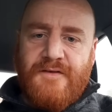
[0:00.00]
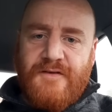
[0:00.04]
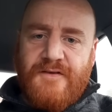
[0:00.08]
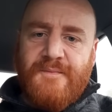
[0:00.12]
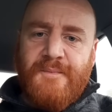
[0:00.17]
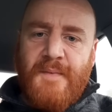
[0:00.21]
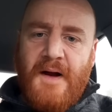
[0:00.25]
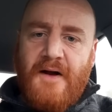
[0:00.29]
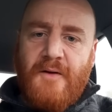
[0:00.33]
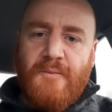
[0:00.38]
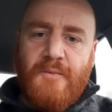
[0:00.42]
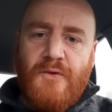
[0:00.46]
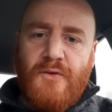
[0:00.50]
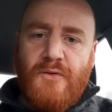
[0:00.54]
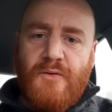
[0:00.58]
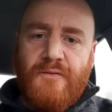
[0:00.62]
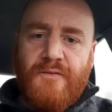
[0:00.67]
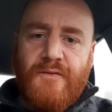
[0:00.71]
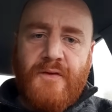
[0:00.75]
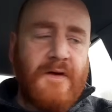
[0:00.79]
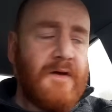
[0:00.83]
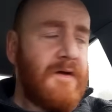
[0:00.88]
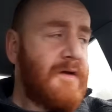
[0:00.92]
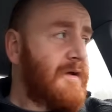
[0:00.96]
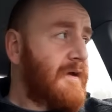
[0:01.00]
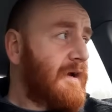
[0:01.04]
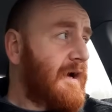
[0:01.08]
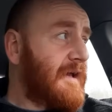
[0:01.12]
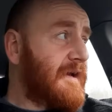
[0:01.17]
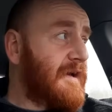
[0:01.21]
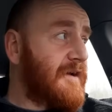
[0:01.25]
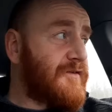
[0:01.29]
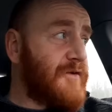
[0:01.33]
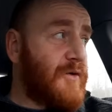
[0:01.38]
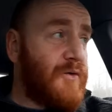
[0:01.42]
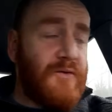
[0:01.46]
It's a smart move.
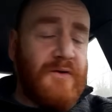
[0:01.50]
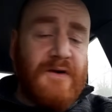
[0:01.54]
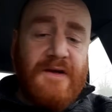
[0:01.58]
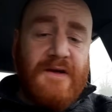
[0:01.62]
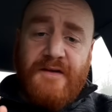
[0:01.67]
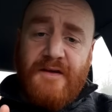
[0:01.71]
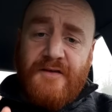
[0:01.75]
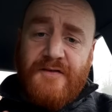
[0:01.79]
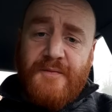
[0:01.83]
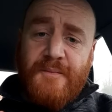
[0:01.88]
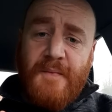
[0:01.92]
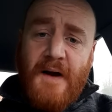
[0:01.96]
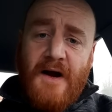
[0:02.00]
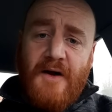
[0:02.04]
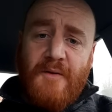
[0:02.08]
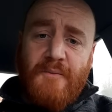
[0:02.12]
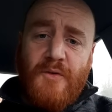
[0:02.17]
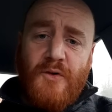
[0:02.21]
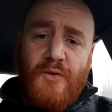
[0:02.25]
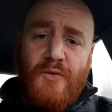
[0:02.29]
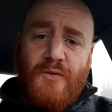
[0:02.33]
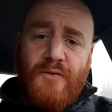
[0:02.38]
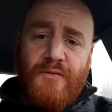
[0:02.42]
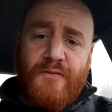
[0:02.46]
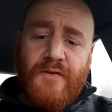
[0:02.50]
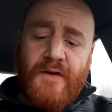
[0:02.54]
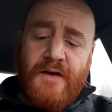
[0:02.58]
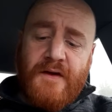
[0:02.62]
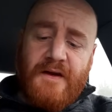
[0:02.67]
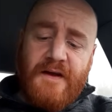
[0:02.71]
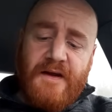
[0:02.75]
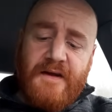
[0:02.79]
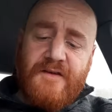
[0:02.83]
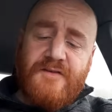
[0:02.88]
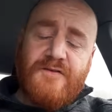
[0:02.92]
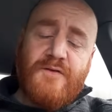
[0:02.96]
And it's only a smart move
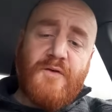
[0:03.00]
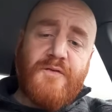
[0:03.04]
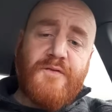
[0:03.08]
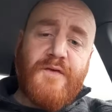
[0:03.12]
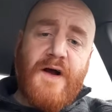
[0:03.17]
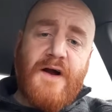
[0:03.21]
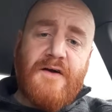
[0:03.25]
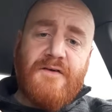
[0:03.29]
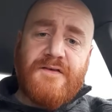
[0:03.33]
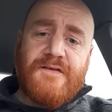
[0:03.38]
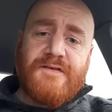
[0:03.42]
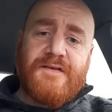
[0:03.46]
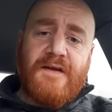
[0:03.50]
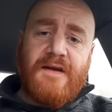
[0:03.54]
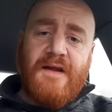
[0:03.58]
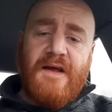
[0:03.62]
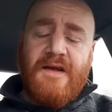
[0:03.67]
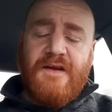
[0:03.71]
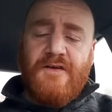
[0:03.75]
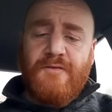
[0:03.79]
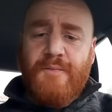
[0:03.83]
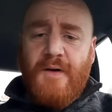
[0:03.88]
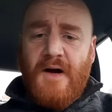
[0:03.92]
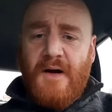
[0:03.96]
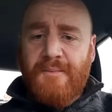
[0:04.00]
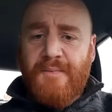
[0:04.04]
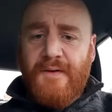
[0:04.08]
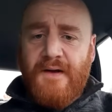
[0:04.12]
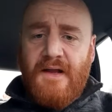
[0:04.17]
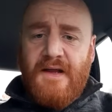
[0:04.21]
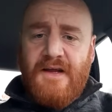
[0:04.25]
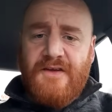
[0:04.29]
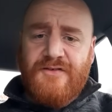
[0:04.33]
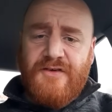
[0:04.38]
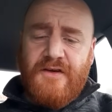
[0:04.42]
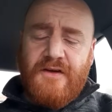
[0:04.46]
insofar as the native
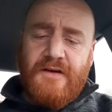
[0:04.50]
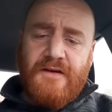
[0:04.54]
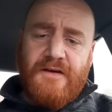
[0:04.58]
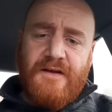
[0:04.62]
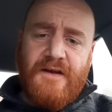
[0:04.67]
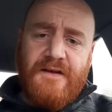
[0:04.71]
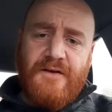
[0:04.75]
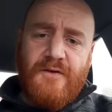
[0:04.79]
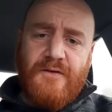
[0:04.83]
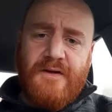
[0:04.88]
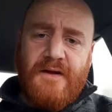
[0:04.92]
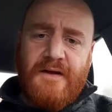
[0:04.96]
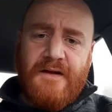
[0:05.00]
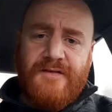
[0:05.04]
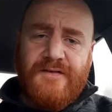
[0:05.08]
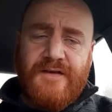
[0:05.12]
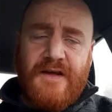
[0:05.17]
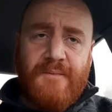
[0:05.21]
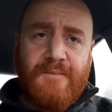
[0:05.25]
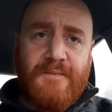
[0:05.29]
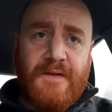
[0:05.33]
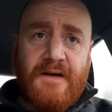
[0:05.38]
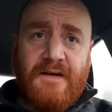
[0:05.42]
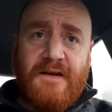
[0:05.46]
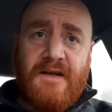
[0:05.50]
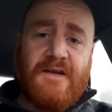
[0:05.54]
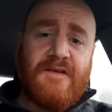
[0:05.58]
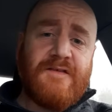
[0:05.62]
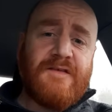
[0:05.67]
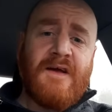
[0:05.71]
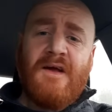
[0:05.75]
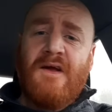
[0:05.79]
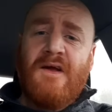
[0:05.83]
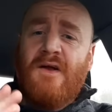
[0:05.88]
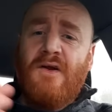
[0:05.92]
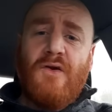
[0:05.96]
population continue to accept that
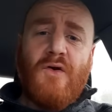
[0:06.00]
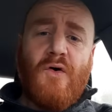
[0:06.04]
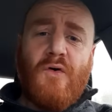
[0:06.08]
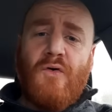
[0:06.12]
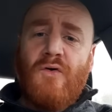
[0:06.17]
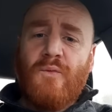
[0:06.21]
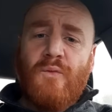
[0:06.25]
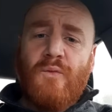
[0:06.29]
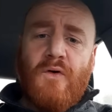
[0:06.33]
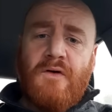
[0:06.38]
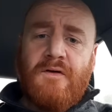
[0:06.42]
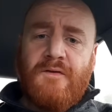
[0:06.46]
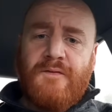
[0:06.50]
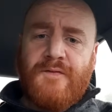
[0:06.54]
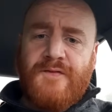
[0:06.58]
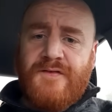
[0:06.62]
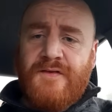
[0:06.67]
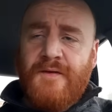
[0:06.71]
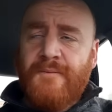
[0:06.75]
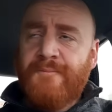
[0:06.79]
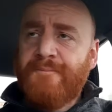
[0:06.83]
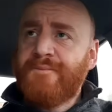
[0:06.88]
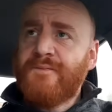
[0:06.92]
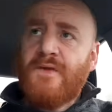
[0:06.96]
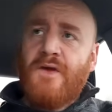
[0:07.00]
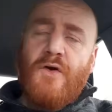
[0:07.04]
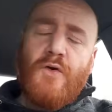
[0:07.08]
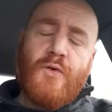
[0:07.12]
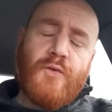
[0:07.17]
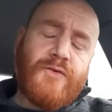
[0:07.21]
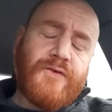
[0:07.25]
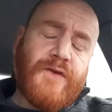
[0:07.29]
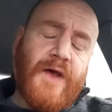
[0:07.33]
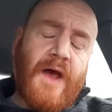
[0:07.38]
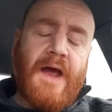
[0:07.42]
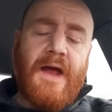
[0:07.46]
these lone wolves,
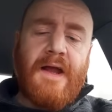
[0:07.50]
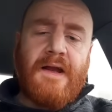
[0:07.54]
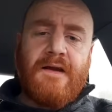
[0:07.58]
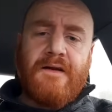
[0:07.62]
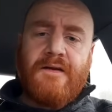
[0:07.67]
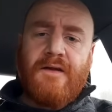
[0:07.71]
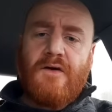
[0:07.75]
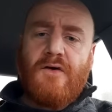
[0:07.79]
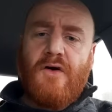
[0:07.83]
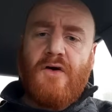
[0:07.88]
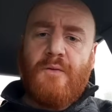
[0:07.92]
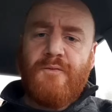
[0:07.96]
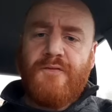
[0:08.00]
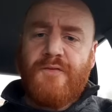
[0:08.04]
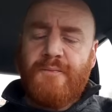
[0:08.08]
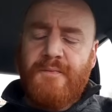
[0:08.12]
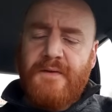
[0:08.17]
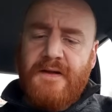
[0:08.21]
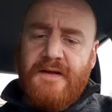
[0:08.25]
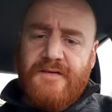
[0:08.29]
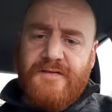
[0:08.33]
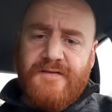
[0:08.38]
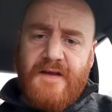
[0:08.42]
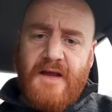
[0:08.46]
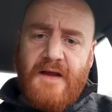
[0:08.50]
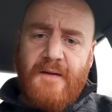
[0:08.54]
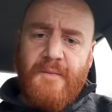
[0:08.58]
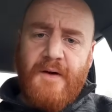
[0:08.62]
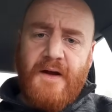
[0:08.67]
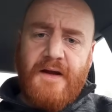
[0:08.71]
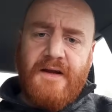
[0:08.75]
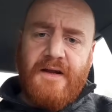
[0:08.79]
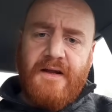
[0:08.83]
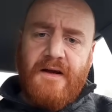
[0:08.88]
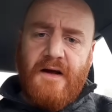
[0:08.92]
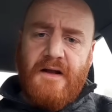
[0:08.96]
who tend to come from these
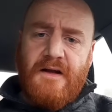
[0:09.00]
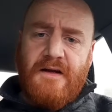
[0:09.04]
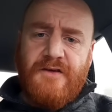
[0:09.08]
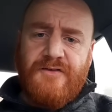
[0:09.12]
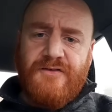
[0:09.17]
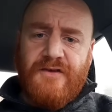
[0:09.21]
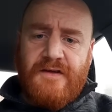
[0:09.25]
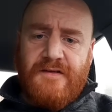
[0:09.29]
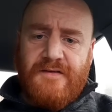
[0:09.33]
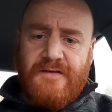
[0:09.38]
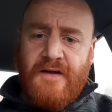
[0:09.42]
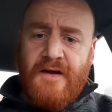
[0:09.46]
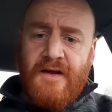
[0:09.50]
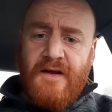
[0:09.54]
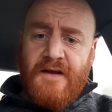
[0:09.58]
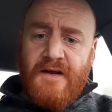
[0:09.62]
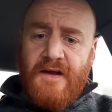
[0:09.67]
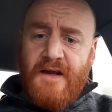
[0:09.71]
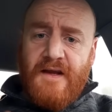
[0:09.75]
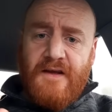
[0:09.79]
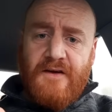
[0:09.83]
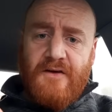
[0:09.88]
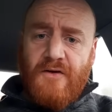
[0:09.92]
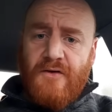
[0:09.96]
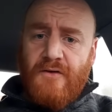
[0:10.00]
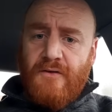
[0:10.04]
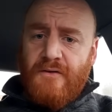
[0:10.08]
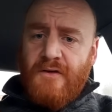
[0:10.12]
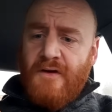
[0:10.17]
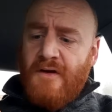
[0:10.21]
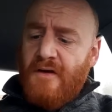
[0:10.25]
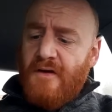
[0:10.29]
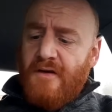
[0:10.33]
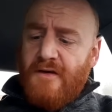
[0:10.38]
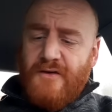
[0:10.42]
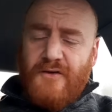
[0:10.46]
same ideologies,
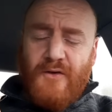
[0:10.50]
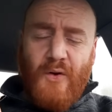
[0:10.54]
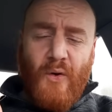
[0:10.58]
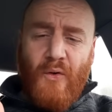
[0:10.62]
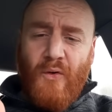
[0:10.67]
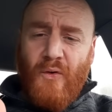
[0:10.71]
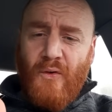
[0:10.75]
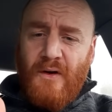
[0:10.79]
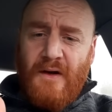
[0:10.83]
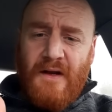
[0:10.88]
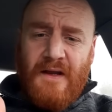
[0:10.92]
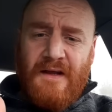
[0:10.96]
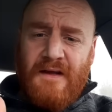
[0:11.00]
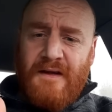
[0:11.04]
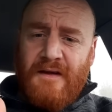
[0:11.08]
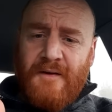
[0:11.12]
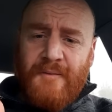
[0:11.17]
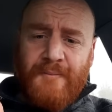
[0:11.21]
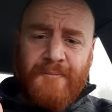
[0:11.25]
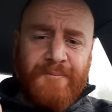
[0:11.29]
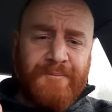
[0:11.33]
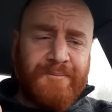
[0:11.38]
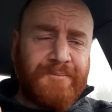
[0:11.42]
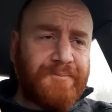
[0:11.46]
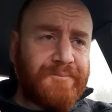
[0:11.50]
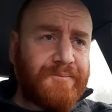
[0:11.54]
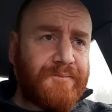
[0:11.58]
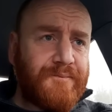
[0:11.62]
either totally,